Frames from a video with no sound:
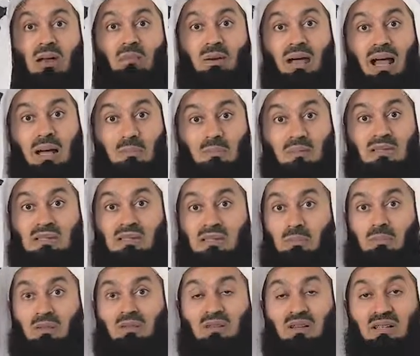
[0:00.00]
Perhaps
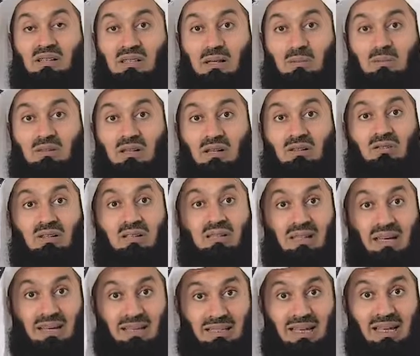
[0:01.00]
in some
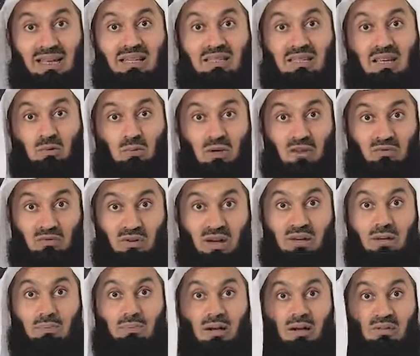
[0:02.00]
countries it is, and we've
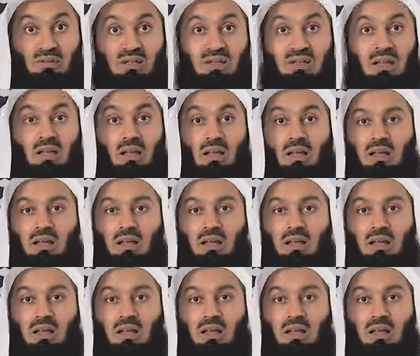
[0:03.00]
read about it.